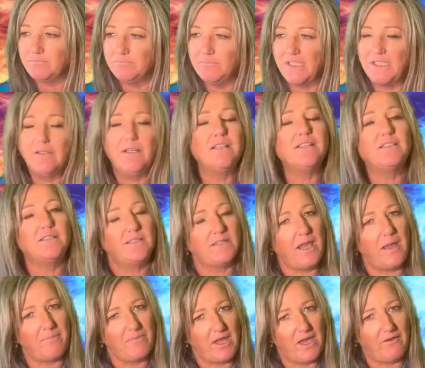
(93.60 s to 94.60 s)
But let's
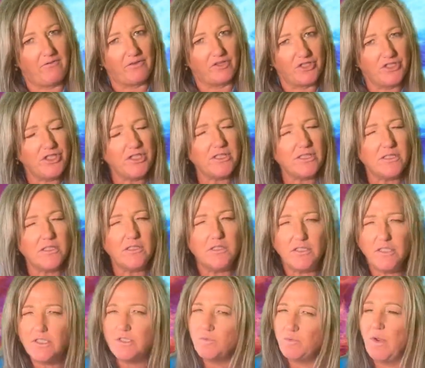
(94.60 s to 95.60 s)
skip that for
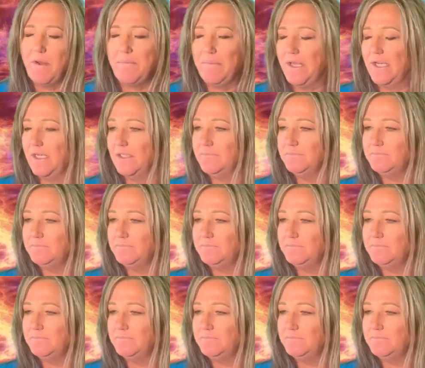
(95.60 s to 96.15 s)
just 1 minute.